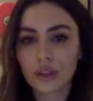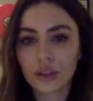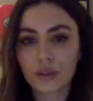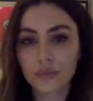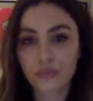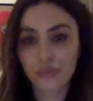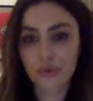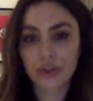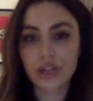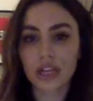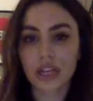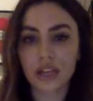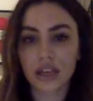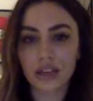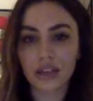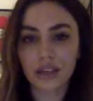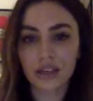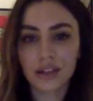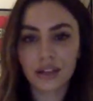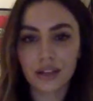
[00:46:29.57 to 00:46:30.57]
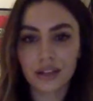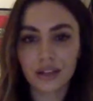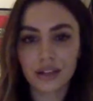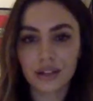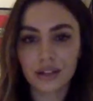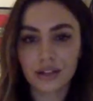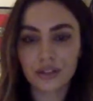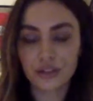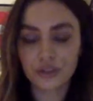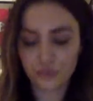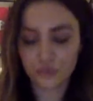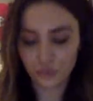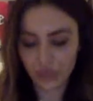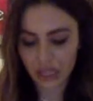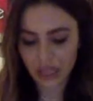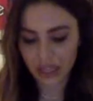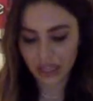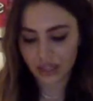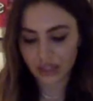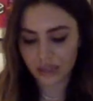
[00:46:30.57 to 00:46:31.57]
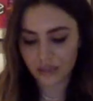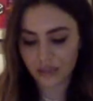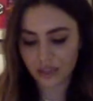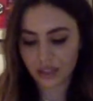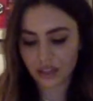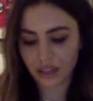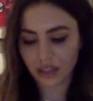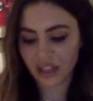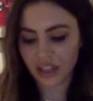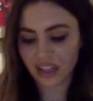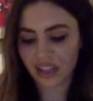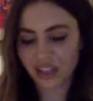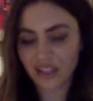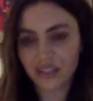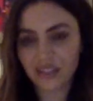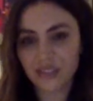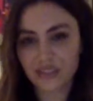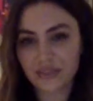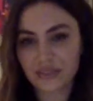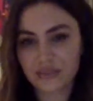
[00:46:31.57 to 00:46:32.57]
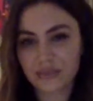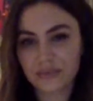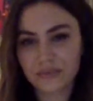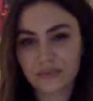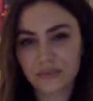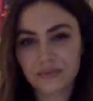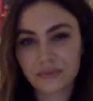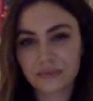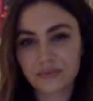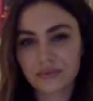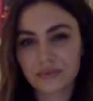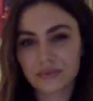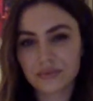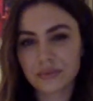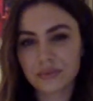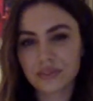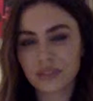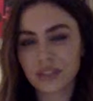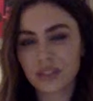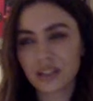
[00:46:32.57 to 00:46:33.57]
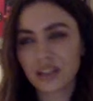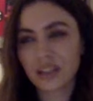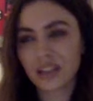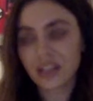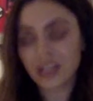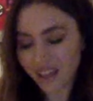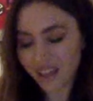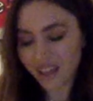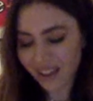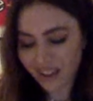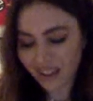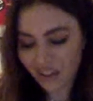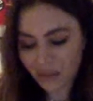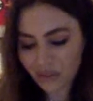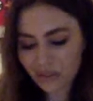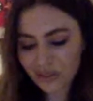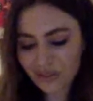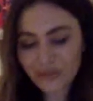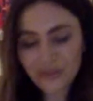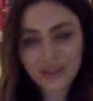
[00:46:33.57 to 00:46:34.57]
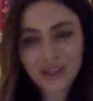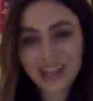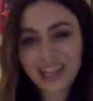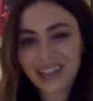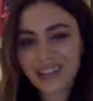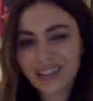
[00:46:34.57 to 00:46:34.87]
the pre should be something like i don't want